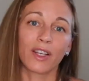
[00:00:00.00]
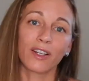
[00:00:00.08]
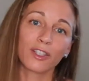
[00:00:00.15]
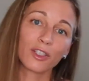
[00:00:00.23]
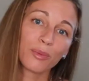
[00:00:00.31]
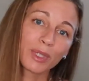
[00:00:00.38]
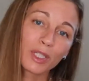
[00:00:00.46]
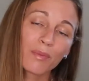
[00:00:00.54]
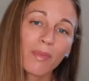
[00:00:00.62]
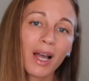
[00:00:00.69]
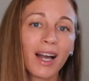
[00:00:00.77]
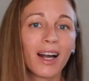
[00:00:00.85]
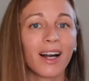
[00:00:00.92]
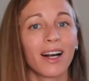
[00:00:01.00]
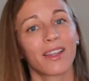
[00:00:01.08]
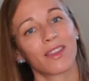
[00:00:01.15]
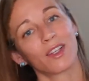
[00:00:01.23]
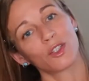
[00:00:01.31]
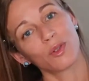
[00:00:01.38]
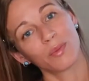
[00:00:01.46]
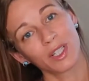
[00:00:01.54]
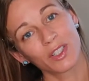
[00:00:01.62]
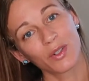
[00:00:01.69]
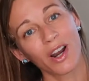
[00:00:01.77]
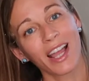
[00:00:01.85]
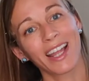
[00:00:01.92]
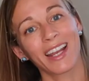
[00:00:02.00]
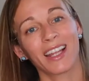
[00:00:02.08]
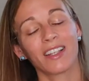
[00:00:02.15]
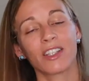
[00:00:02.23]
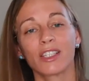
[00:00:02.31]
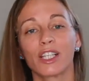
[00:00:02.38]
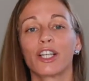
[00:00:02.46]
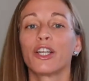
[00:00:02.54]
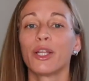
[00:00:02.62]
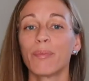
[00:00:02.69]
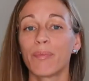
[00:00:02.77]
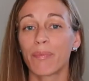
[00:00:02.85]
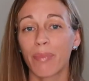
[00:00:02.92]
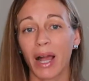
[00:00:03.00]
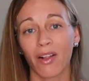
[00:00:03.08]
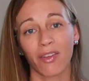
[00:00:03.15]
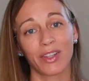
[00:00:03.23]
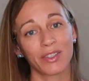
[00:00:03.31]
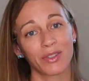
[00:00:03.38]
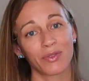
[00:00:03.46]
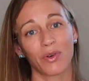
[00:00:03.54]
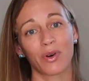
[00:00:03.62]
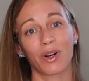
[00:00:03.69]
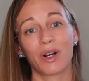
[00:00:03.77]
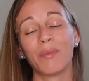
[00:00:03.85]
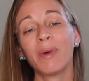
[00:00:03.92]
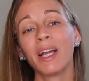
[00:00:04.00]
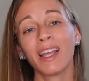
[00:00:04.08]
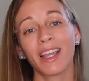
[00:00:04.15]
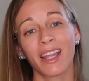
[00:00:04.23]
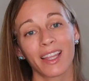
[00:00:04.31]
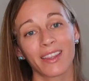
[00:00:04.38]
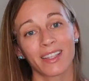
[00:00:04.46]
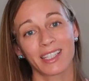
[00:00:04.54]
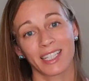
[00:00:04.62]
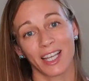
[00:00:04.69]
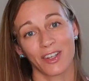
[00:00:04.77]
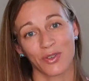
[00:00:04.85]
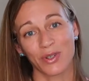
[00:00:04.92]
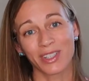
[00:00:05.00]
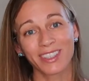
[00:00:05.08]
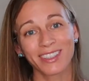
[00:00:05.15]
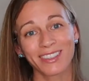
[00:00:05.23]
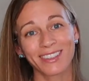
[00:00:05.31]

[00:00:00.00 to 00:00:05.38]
Not too much math, not too much writing, just a good balance for them in the schedule.